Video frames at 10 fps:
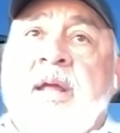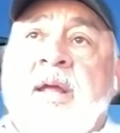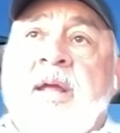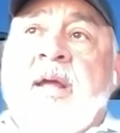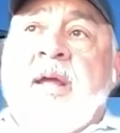
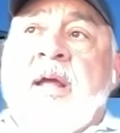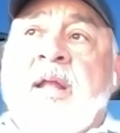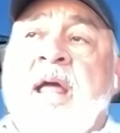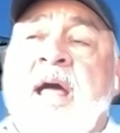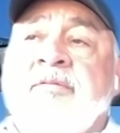uh, a
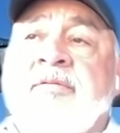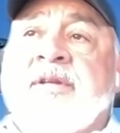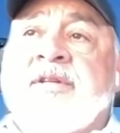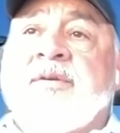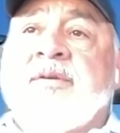lot of
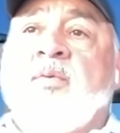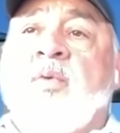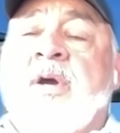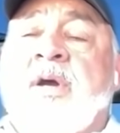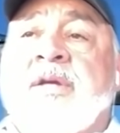it
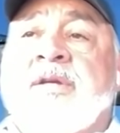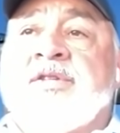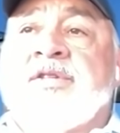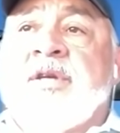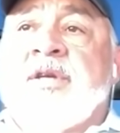
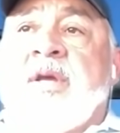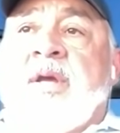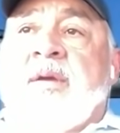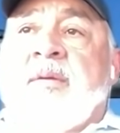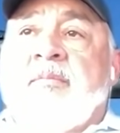was
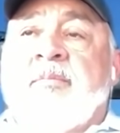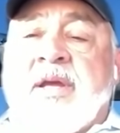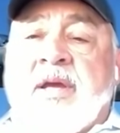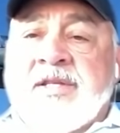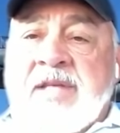
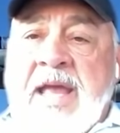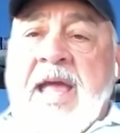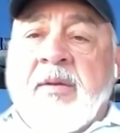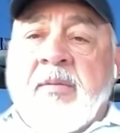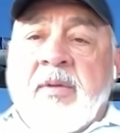because I
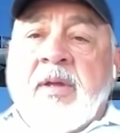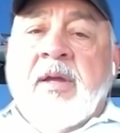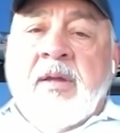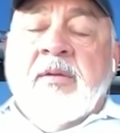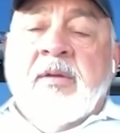had a,
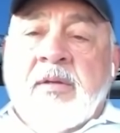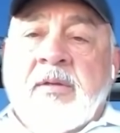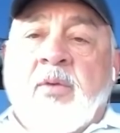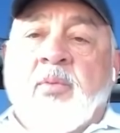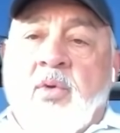a,
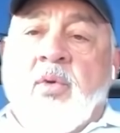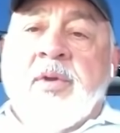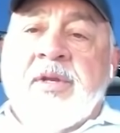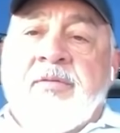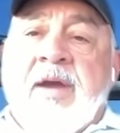a
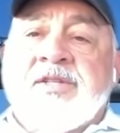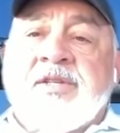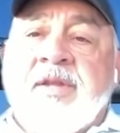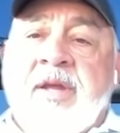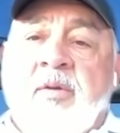recording
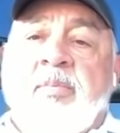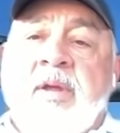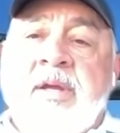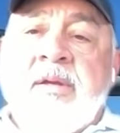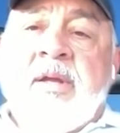device in the
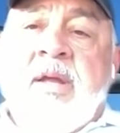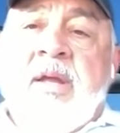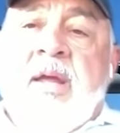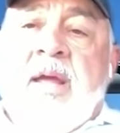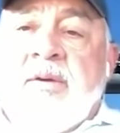airplane.
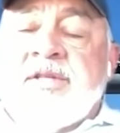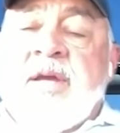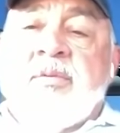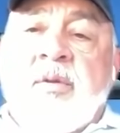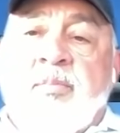I was
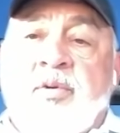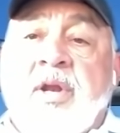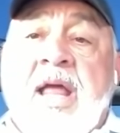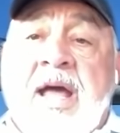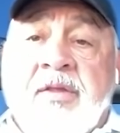able to put
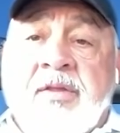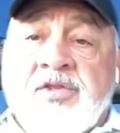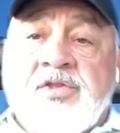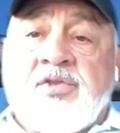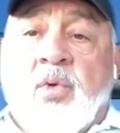a lot of the
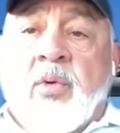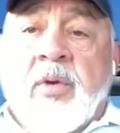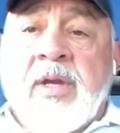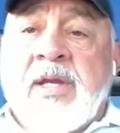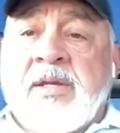
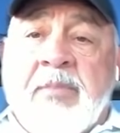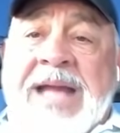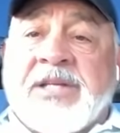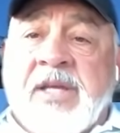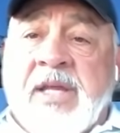story
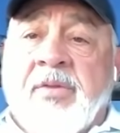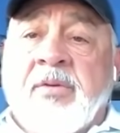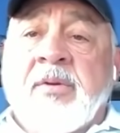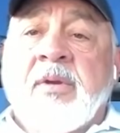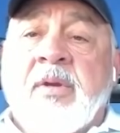back
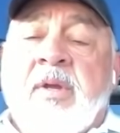together.